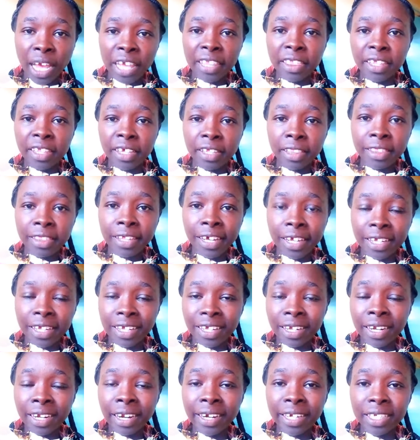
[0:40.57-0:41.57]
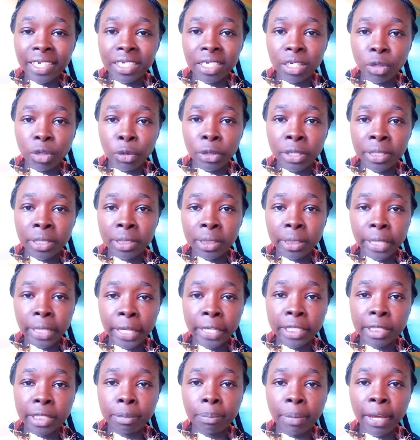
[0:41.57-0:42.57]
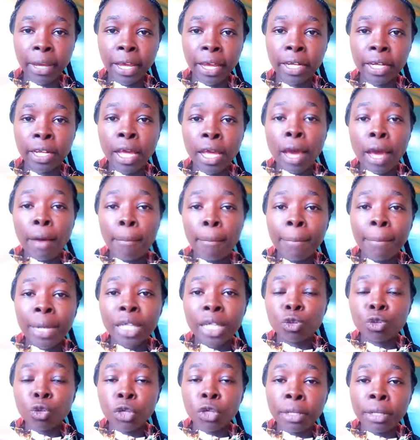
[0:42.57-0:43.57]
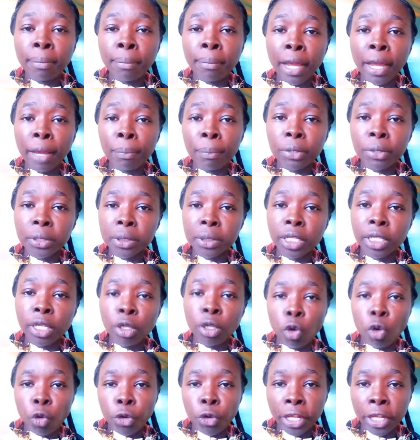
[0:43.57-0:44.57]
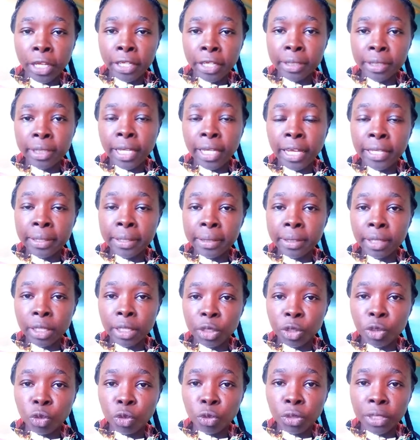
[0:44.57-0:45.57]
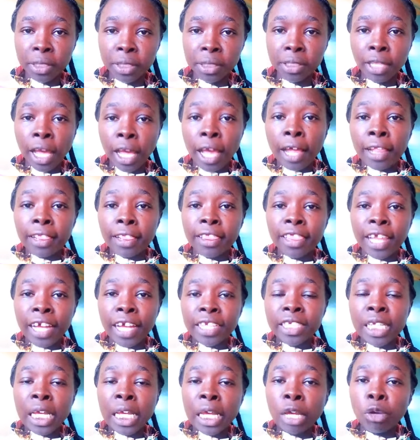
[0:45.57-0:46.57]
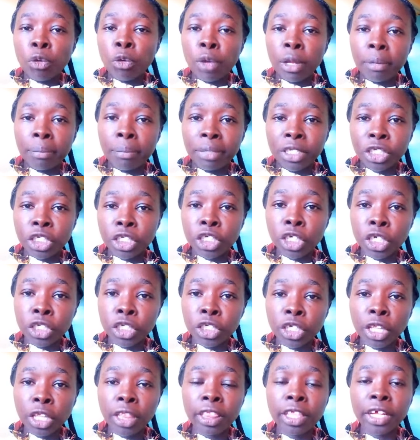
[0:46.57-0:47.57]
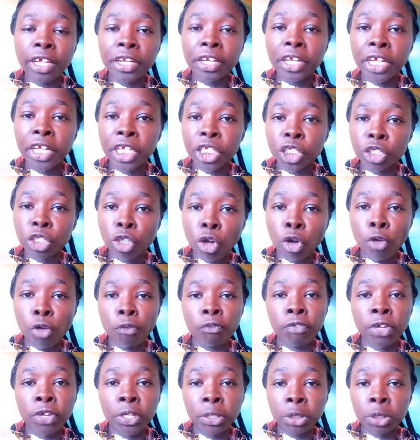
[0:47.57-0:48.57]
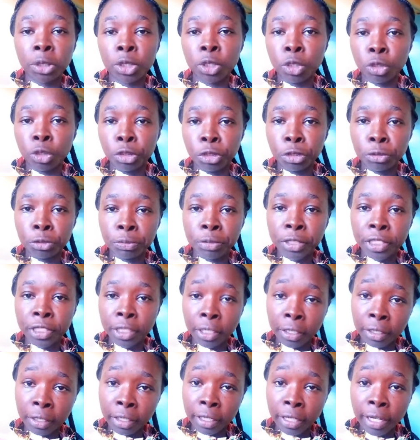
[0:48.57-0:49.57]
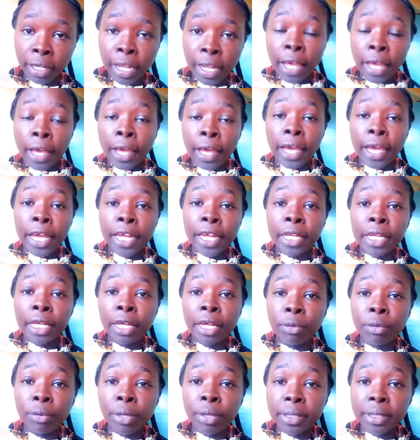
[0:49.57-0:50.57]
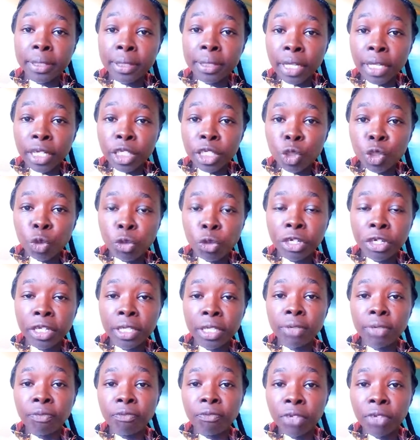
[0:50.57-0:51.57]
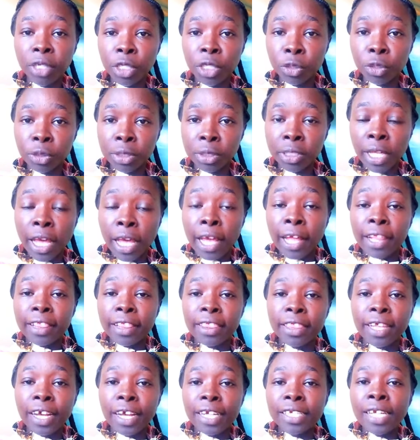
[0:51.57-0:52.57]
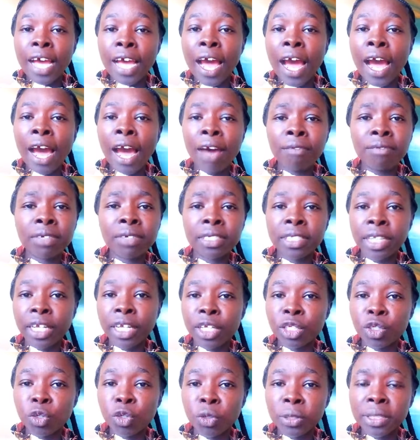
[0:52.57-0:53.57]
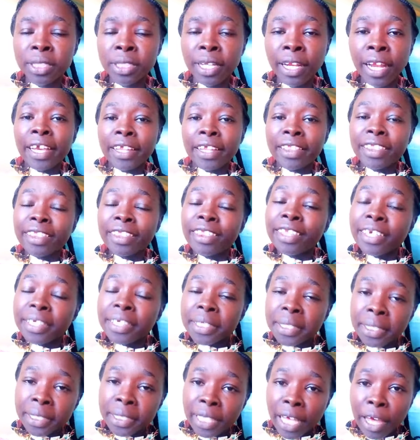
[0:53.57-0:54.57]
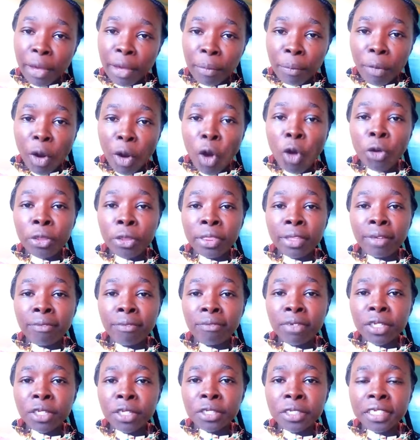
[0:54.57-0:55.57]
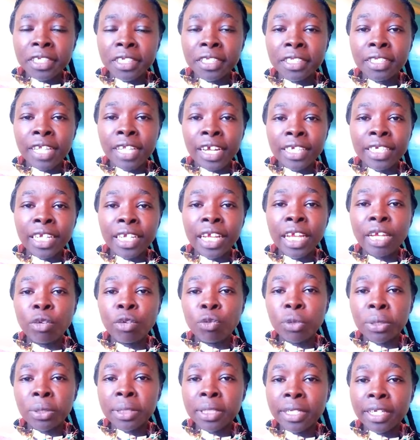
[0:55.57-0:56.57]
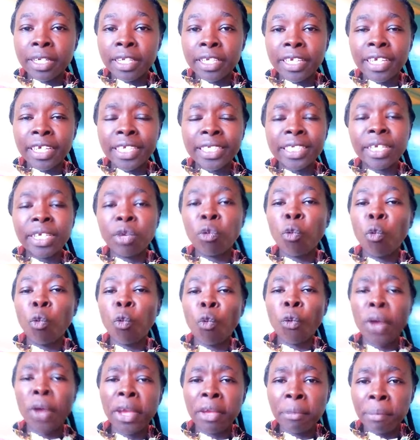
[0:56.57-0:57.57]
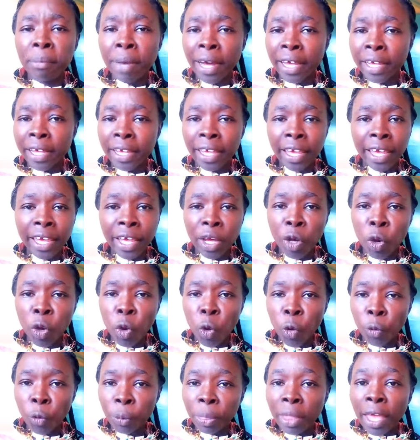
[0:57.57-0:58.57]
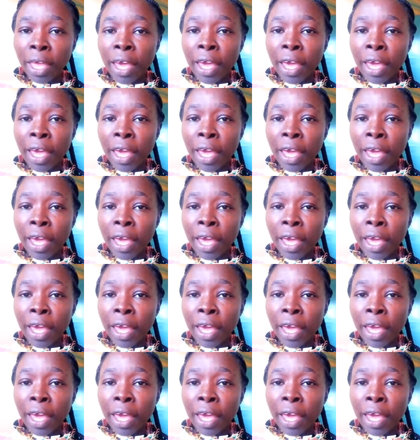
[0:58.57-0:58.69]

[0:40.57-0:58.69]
I think that right now it is expired, but Woldemeyer posted on his Insta stories that he will be changing the niche of his YouTube channel, and he will start to create videos that have titles like the same on the videos that he was creating way back ago.